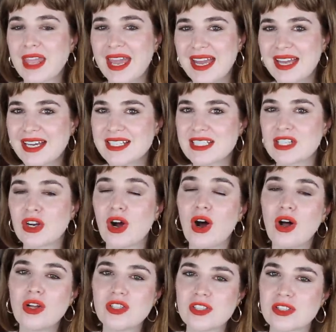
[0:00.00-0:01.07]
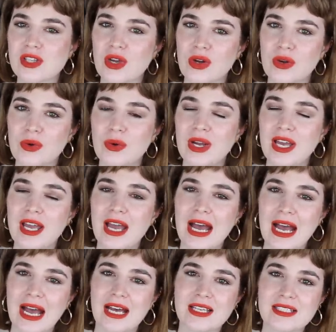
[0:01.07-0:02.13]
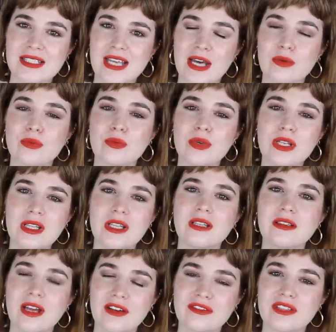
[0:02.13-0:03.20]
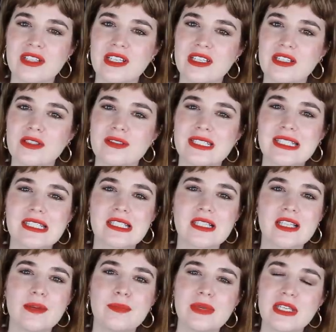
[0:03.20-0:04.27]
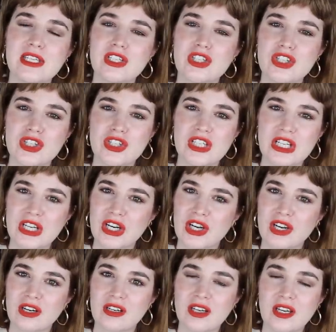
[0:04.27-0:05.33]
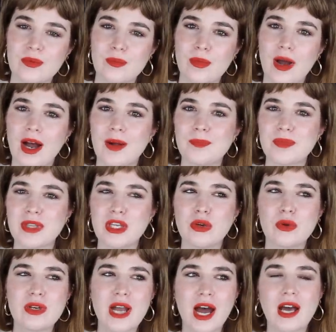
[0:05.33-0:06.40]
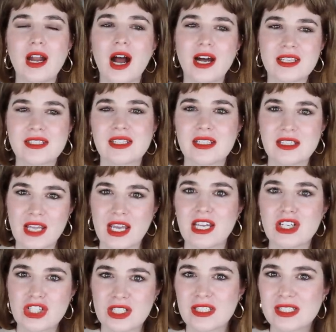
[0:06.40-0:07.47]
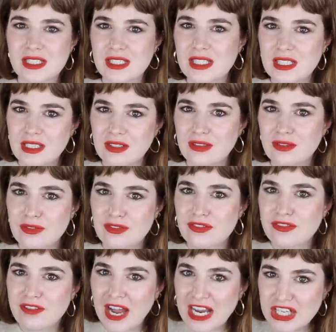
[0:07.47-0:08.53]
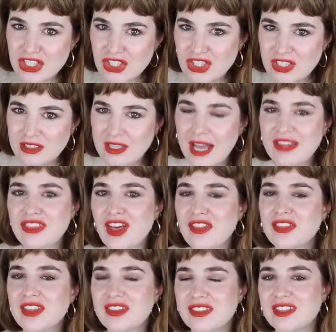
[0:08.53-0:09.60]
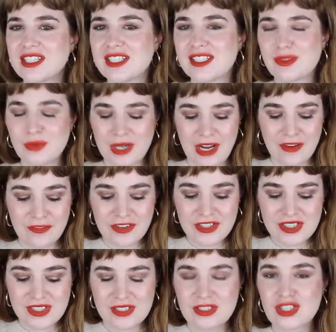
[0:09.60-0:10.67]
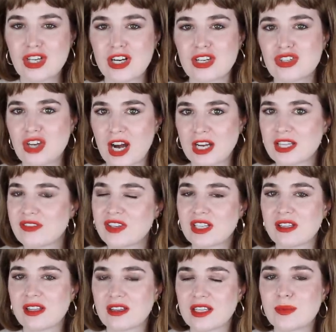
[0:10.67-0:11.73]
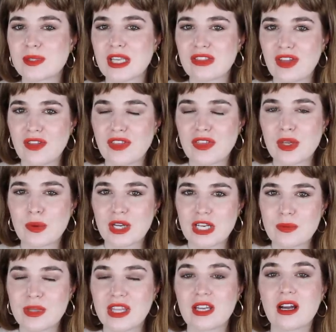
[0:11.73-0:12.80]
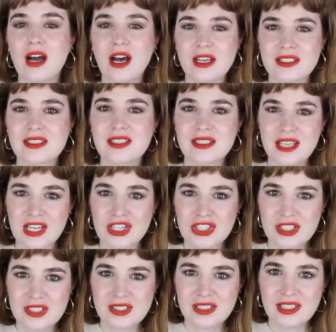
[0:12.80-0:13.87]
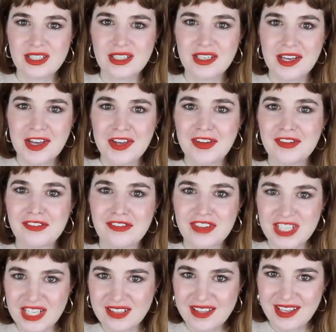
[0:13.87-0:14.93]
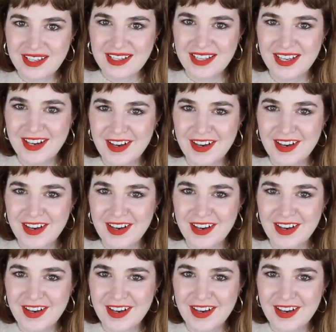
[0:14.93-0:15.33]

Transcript: And it also has that really lovely slippy, sheer, you know, not ostentatiously vinyl. I thought that this, when I first started trying the Vinylic Lips, I thought that they were going to be like ostentatiously vinylic,